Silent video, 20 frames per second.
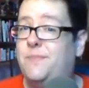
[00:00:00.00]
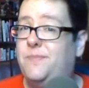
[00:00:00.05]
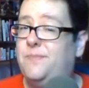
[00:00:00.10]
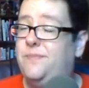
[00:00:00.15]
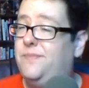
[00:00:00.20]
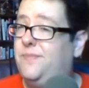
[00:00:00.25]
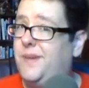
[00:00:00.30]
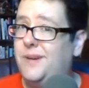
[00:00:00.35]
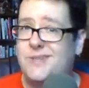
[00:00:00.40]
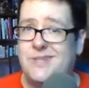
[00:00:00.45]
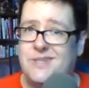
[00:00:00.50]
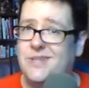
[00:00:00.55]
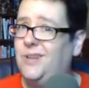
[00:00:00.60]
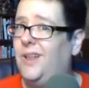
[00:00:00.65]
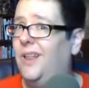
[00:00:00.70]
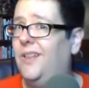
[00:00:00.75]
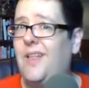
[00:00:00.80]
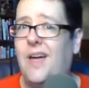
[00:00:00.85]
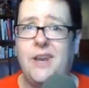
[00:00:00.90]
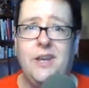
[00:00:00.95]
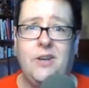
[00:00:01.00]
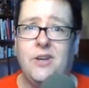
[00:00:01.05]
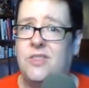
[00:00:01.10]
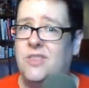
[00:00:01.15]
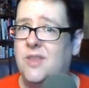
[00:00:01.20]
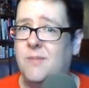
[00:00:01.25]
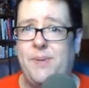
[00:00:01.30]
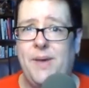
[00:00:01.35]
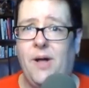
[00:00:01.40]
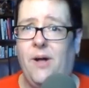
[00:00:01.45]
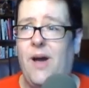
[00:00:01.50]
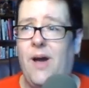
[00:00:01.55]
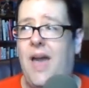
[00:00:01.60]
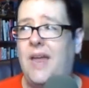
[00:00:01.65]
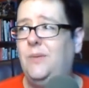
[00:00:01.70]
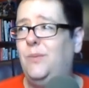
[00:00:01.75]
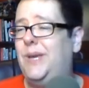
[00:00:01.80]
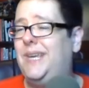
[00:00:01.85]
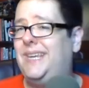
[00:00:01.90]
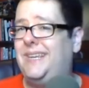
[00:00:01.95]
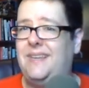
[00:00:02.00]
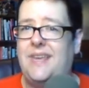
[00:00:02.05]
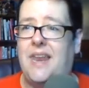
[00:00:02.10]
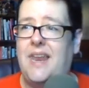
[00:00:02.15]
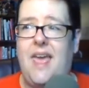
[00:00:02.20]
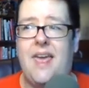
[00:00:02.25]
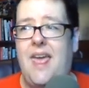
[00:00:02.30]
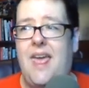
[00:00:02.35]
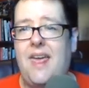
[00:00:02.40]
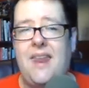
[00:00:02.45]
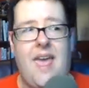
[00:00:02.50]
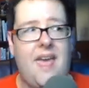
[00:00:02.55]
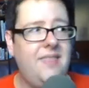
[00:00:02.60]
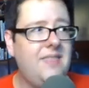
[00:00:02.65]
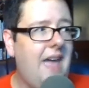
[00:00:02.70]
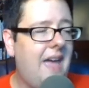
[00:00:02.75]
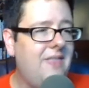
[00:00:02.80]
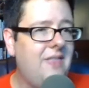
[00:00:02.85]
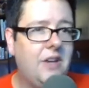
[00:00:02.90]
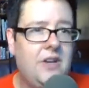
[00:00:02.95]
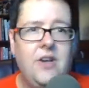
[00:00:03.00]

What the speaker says: there's still a lot of good in the bill, and the